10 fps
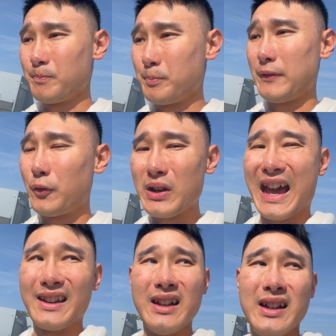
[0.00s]
before
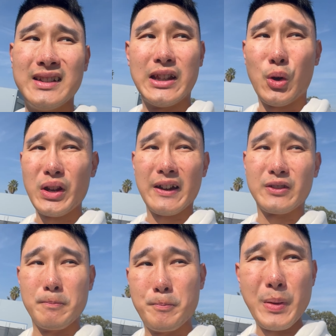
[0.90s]
that they only have
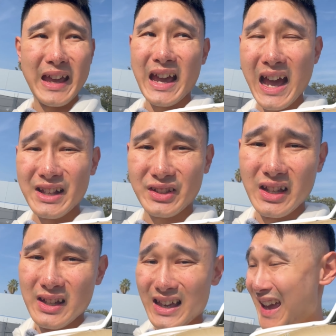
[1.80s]
the big
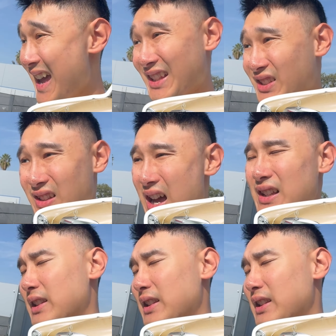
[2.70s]
S-Class.